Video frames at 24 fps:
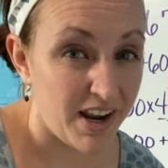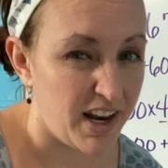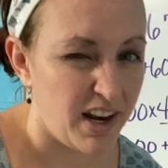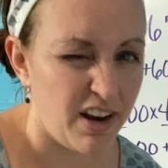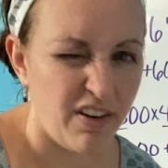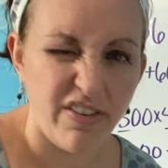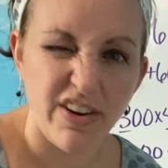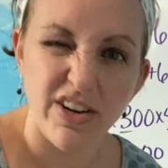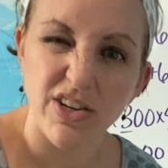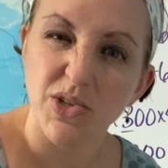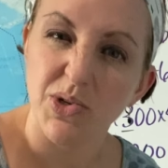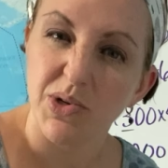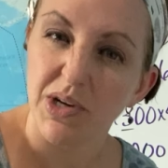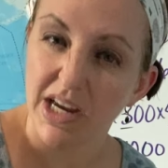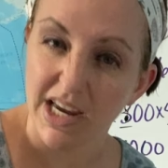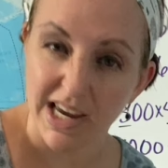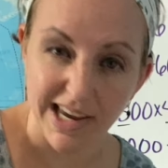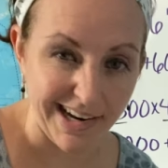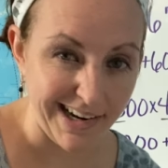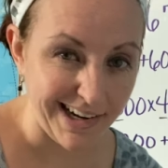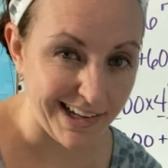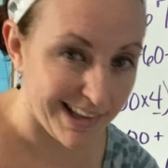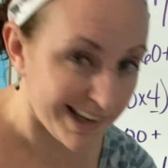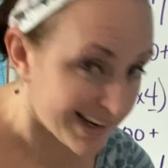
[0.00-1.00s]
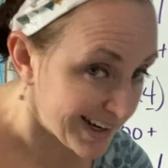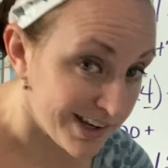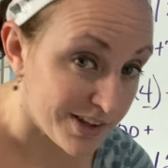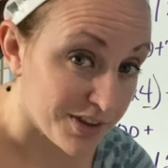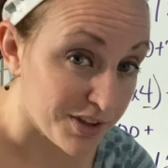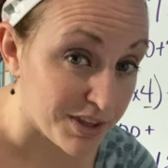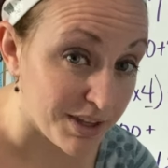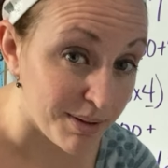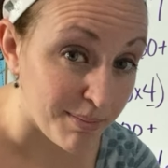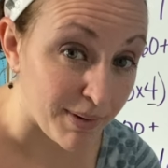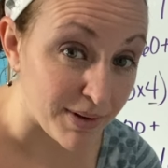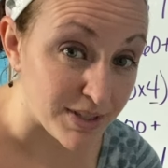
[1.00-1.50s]
And if you do anything
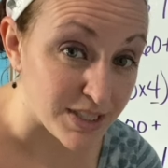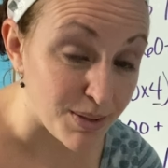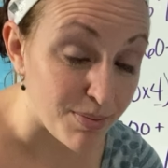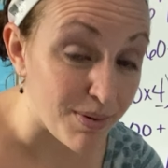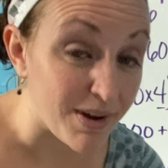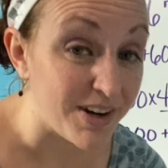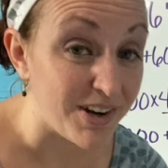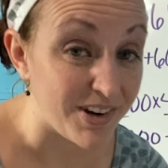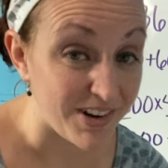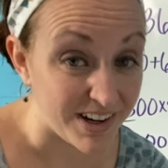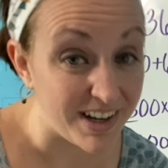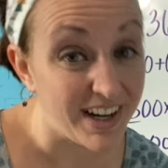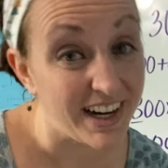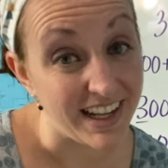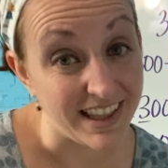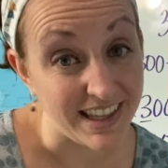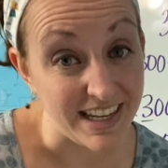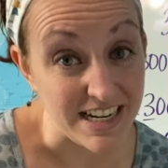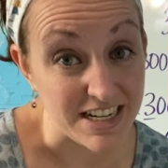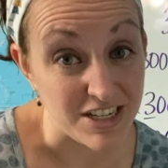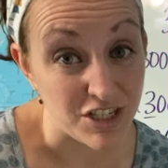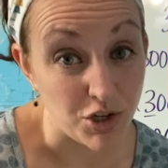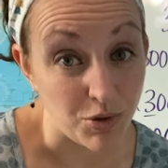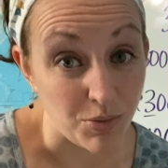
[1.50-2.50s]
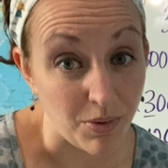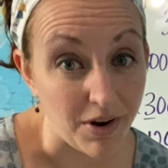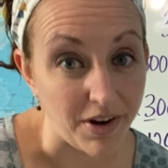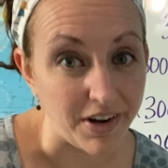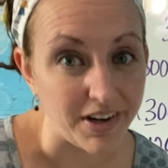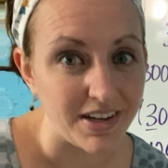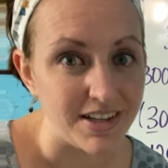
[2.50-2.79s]
other than multiply, you're going to get the answer wrong,